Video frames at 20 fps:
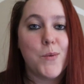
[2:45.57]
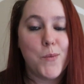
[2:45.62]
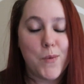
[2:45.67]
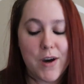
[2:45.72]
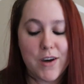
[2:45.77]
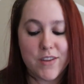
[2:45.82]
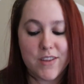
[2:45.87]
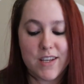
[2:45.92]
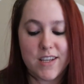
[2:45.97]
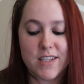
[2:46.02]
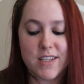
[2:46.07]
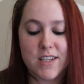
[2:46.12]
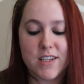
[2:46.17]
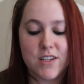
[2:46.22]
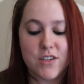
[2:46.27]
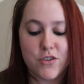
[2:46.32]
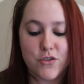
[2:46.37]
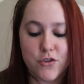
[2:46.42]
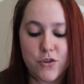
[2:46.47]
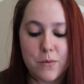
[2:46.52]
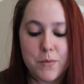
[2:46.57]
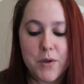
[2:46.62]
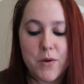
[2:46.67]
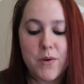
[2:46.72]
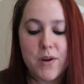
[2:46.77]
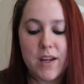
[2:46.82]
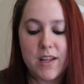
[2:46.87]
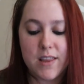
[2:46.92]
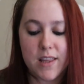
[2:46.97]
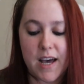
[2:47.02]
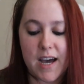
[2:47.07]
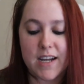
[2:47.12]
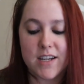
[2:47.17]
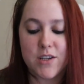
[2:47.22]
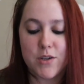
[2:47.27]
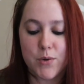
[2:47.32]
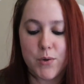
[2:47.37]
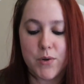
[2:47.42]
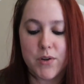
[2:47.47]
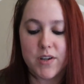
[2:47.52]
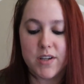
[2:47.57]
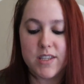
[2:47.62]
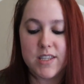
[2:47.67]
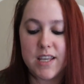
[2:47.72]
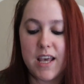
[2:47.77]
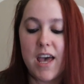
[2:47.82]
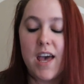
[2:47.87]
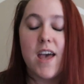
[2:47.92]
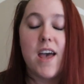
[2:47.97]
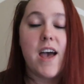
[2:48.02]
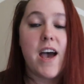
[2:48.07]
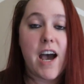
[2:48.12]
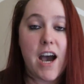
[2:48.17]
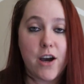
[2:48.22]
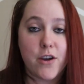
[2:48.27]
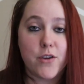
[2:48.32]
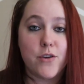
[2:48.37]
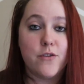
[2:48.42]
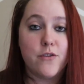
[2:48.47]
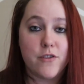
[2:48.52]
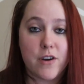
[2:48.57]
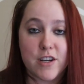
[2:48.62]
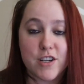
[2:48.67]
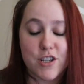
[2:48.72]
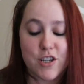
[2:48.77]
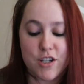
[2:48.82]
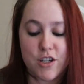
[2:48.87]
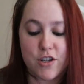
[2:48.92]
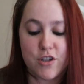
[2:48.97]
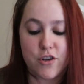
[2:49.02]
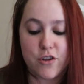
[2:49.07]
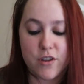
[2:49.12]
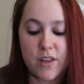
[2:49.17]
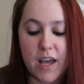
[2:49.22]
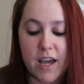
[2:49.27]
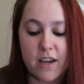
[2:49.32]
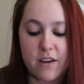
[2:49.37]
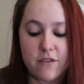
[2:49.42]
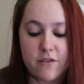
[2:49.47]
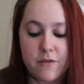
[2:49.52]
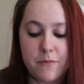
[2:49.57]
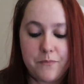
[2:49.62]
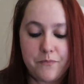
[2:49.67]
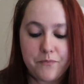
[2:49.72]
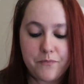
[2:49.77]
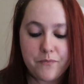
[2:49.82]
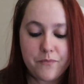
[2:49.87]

wellness contribute a lot towards how you function in your life.